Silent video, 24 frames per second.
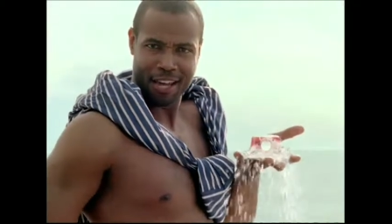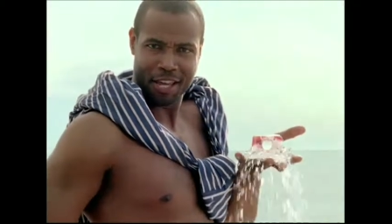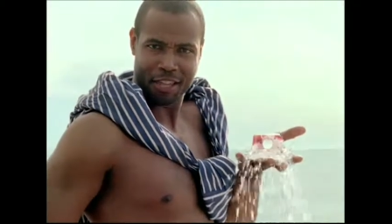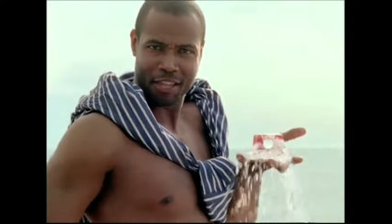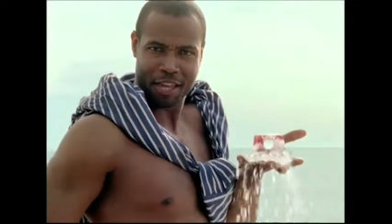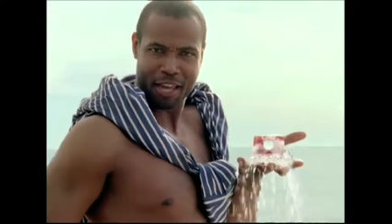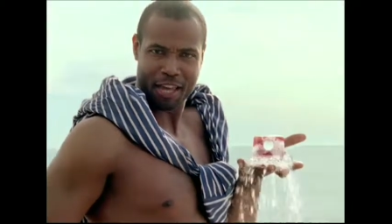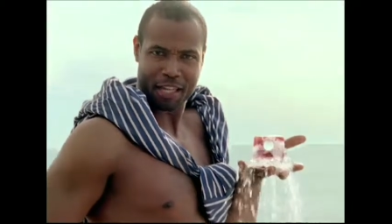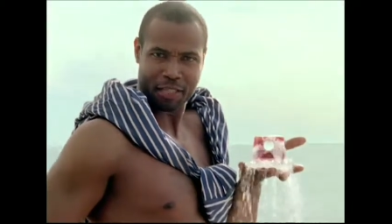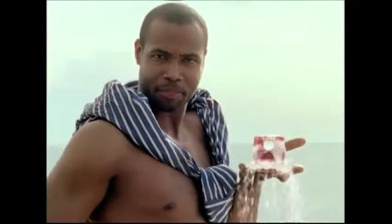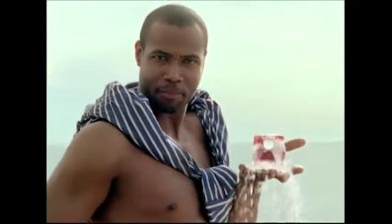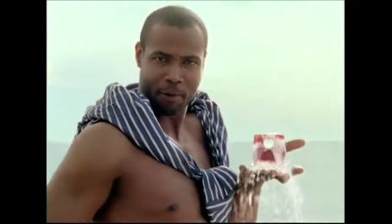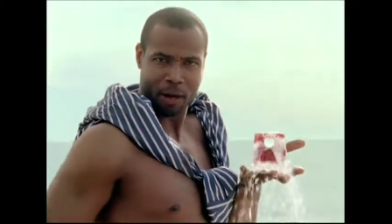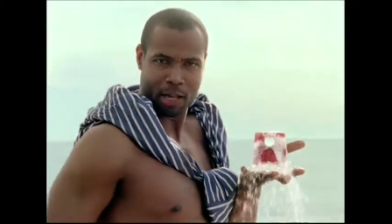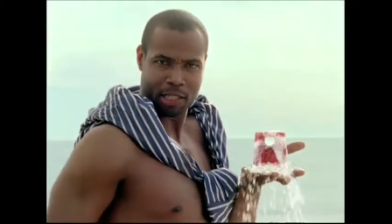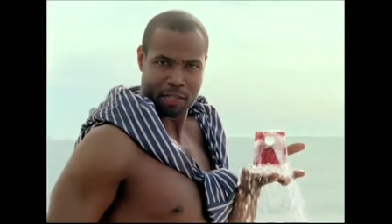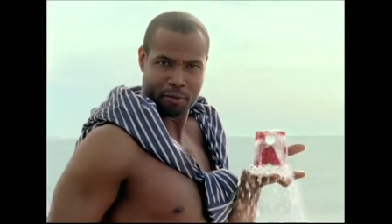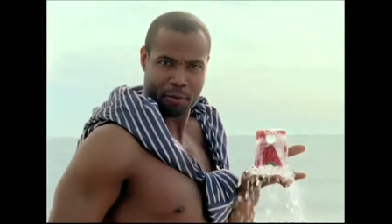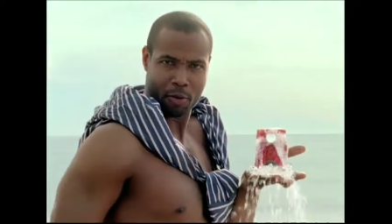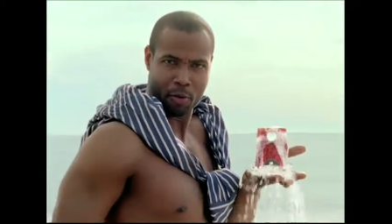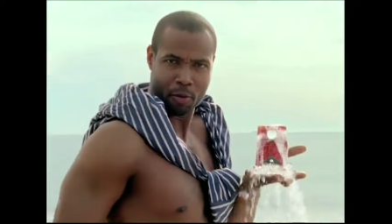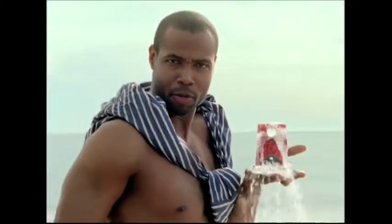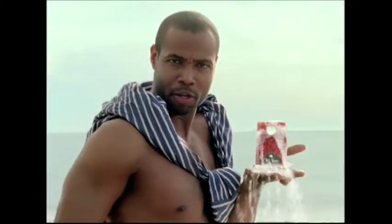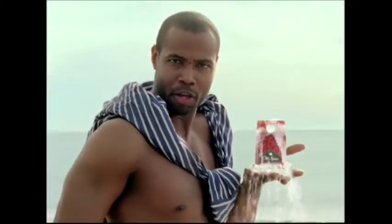Anything is
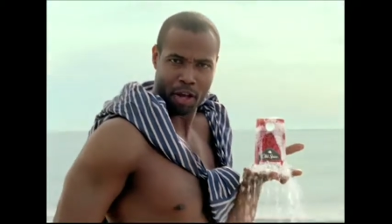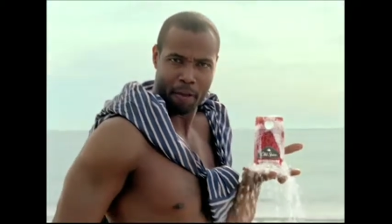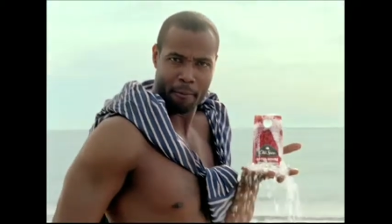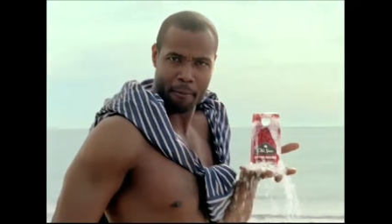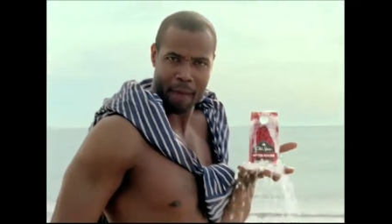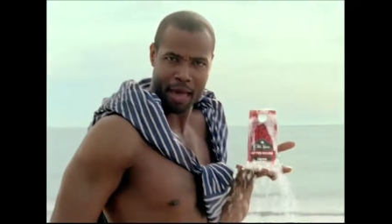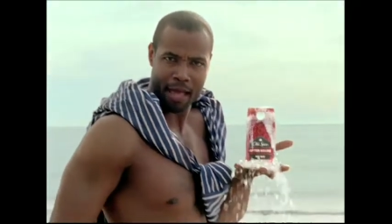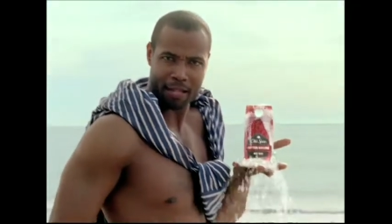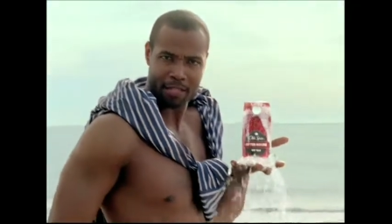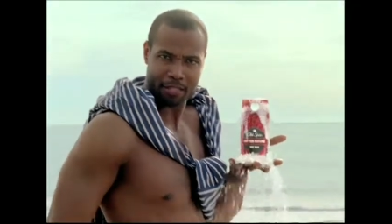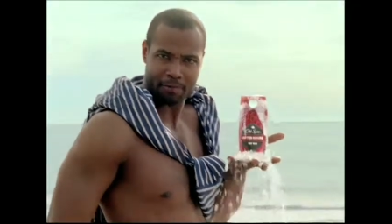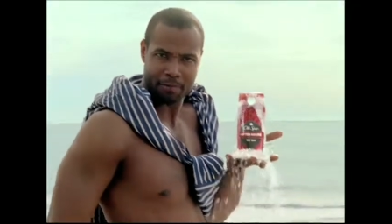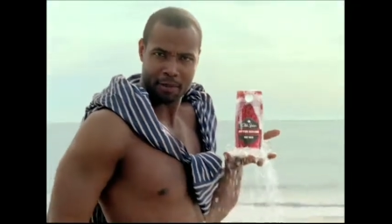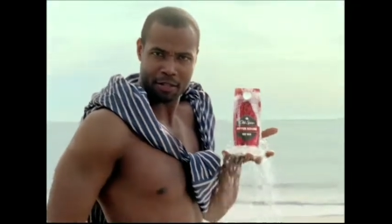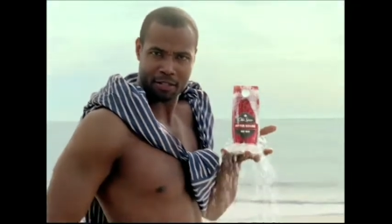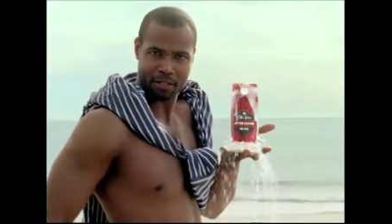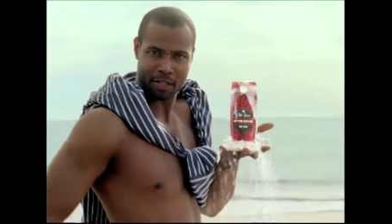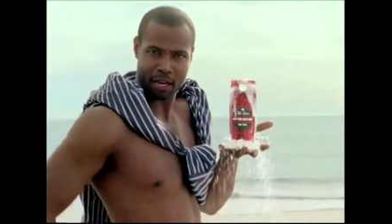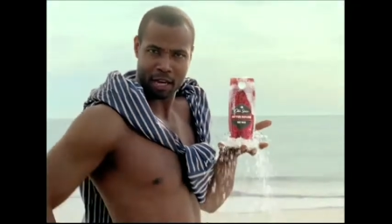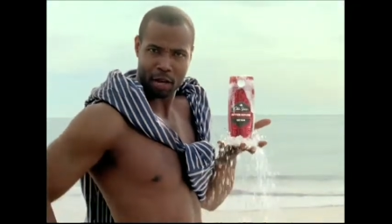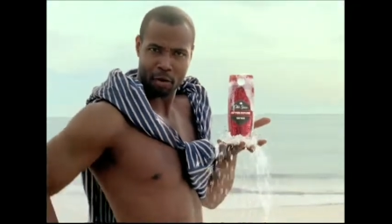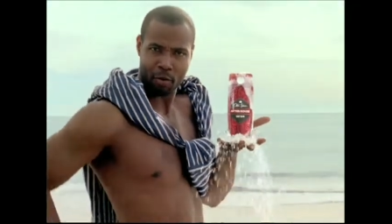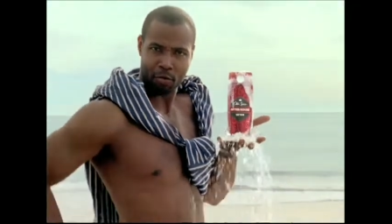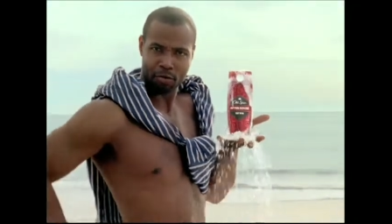possible when your man
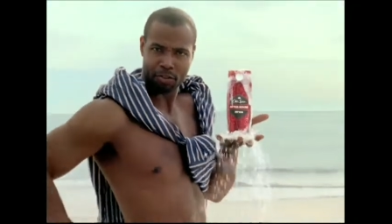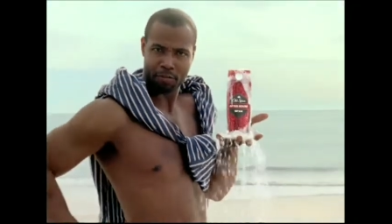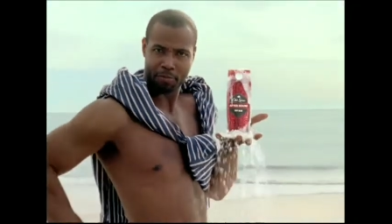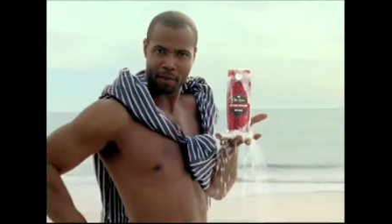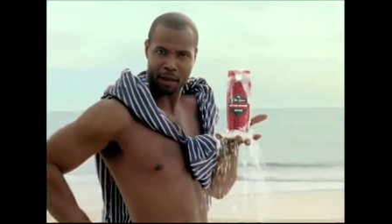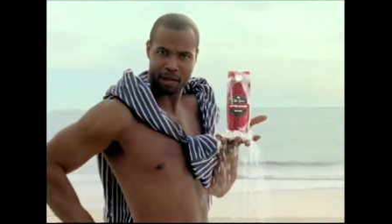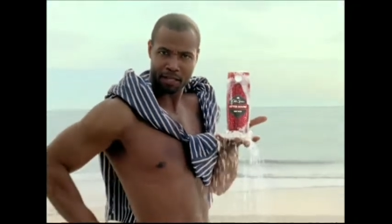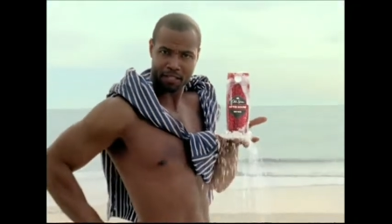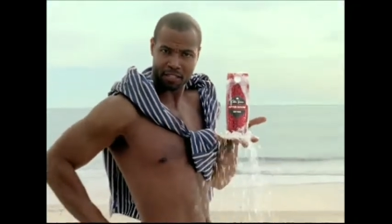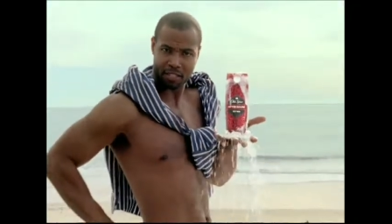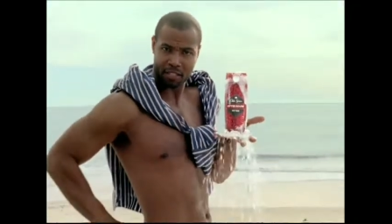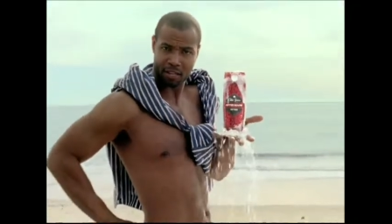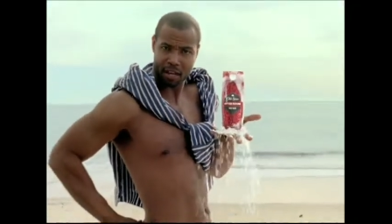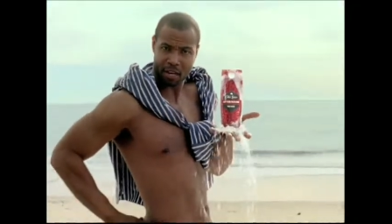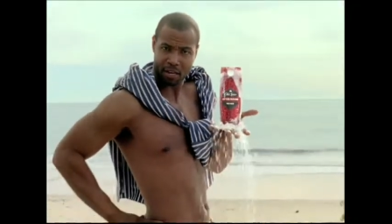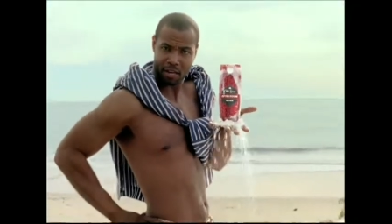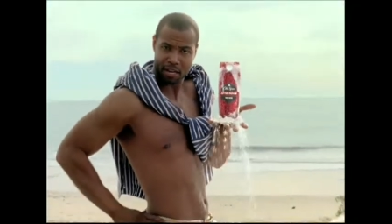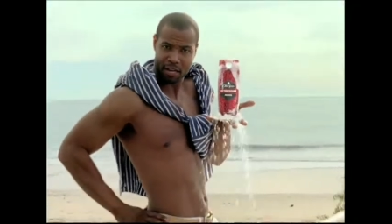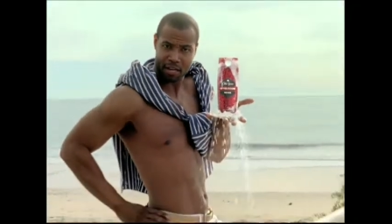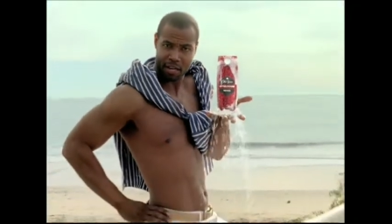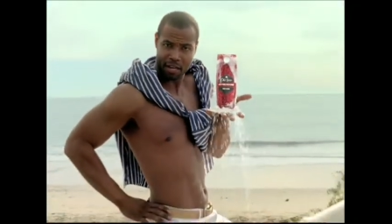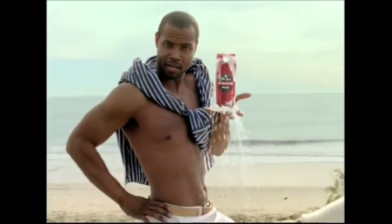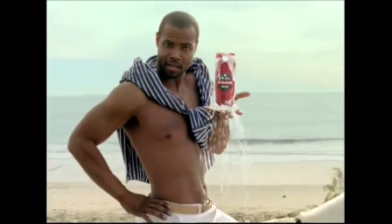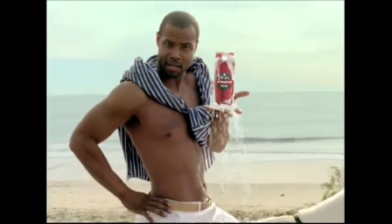smells like Old Spice and
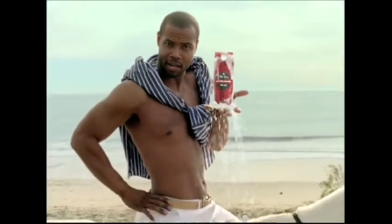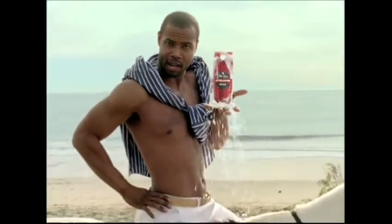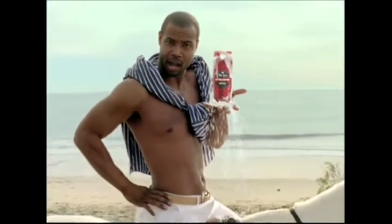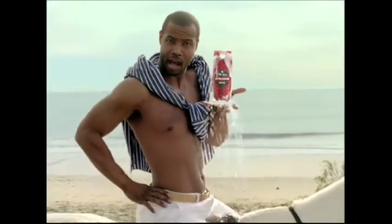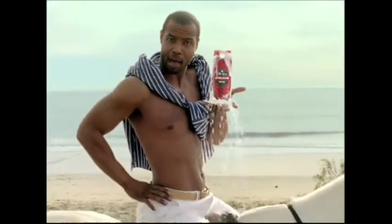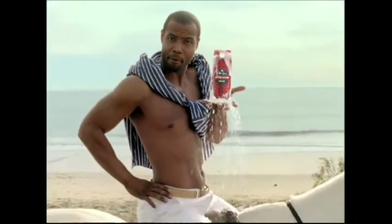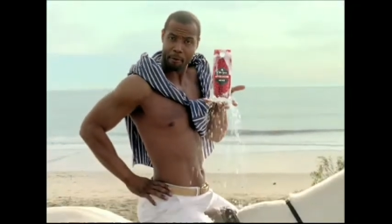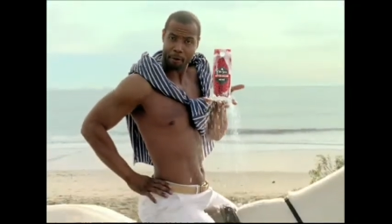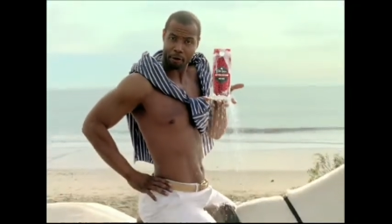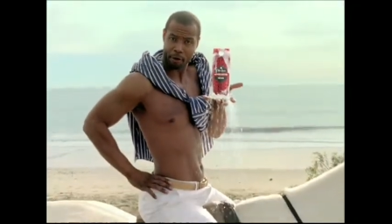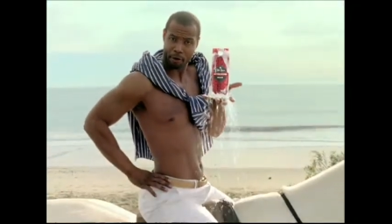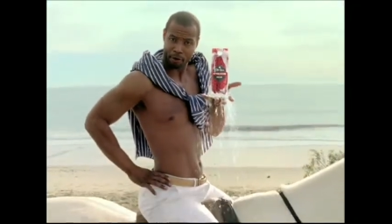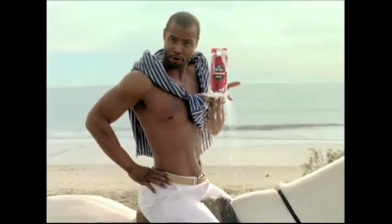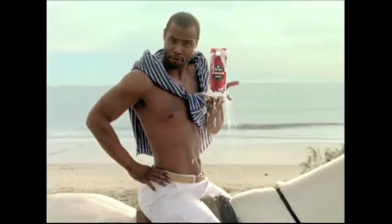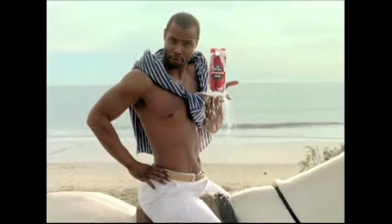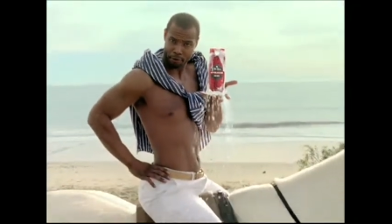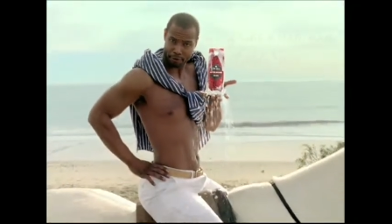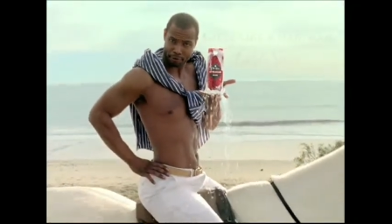not a lady. I'm on a